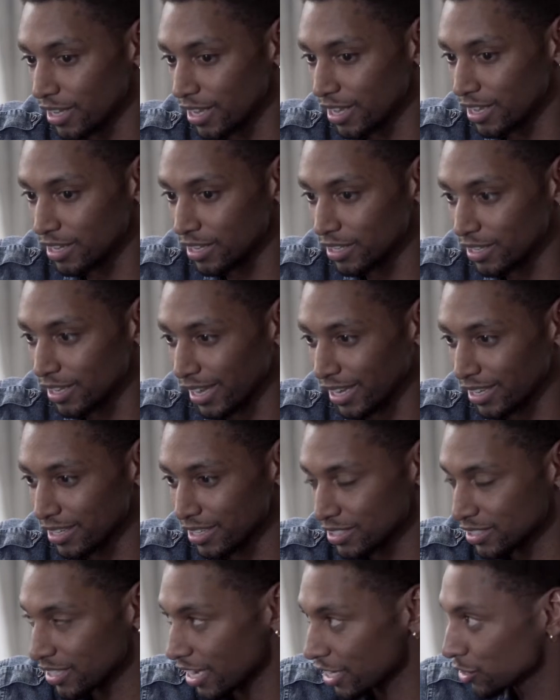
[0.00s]
in
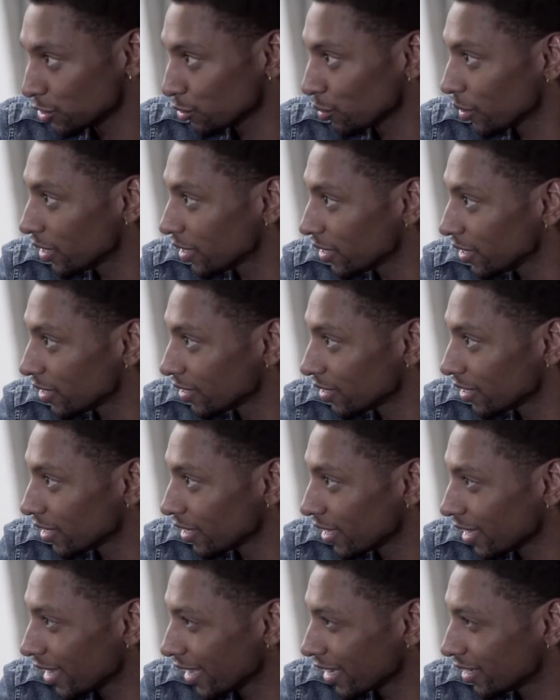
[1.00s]
a saturated,
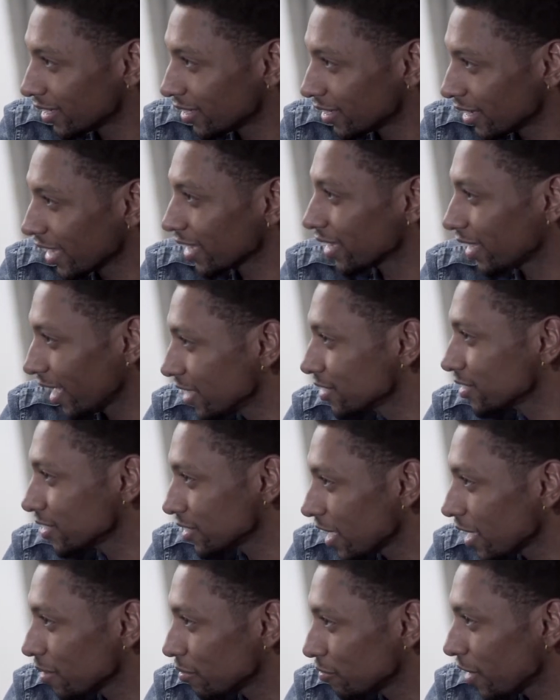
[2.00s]
like
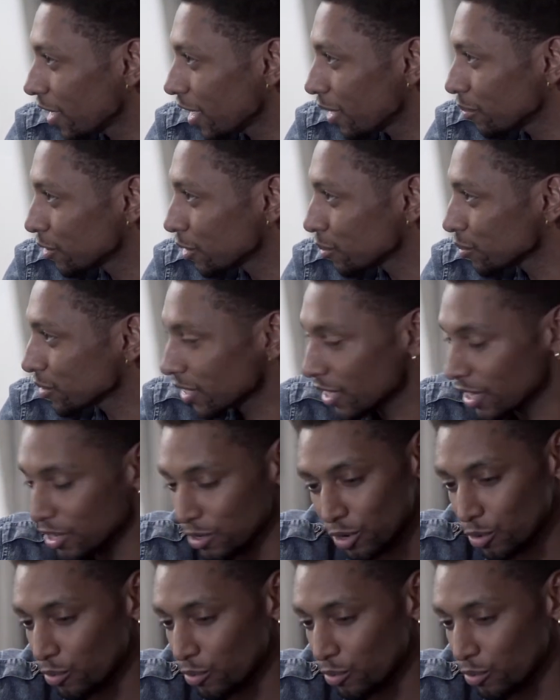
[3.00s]
gangster type vibe, you know what I'm saying?